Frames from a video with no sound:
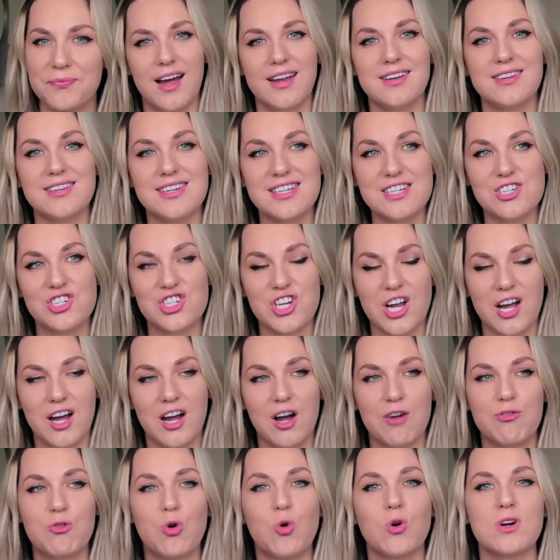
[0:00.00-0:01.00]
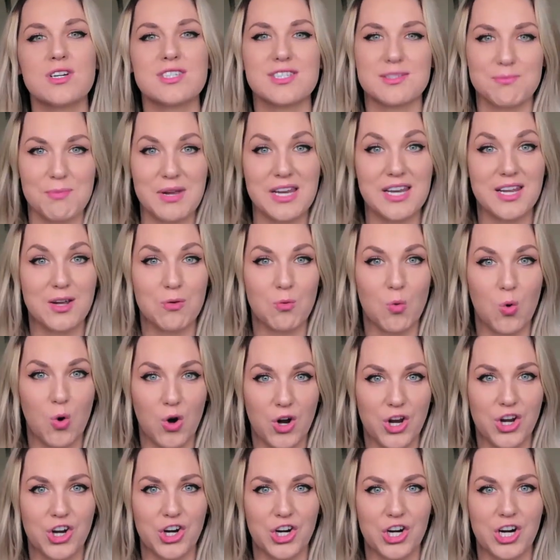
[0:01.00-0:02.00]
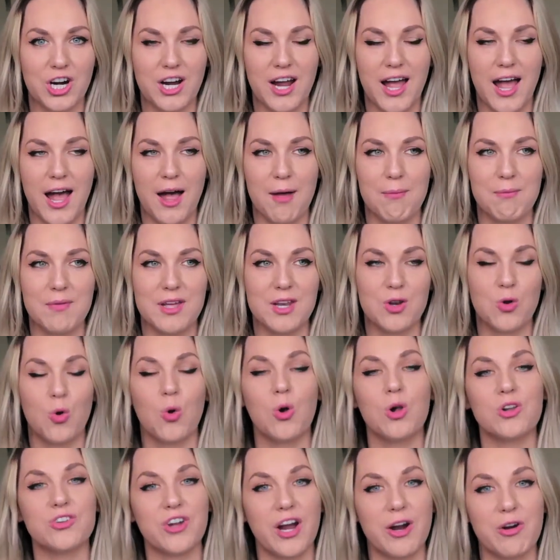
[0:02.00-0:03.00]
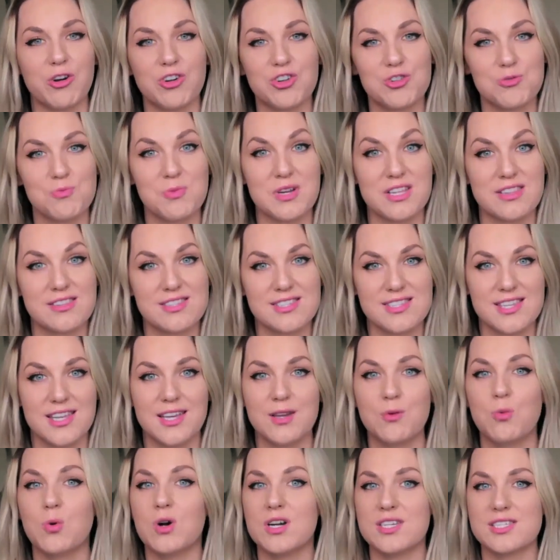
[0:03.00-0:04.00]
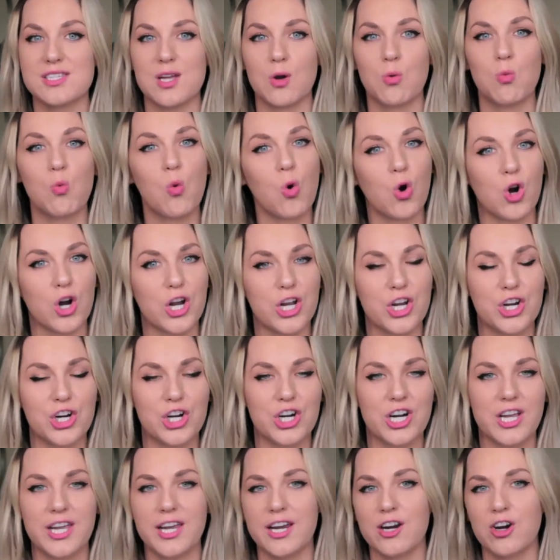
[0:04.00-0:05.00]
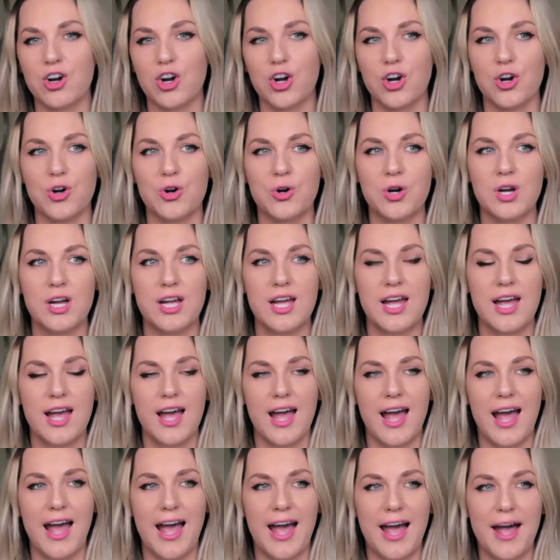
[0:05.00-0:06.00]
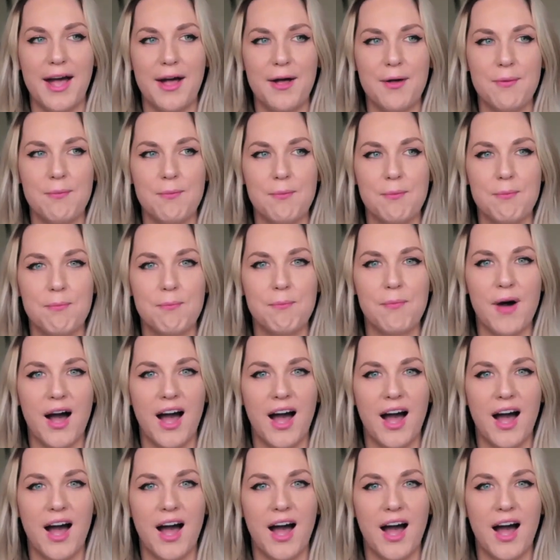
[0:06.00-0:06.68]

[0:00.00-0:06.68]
And Nisha, of course, meaning warrior, in old Irish myths he was a warrior, hero, and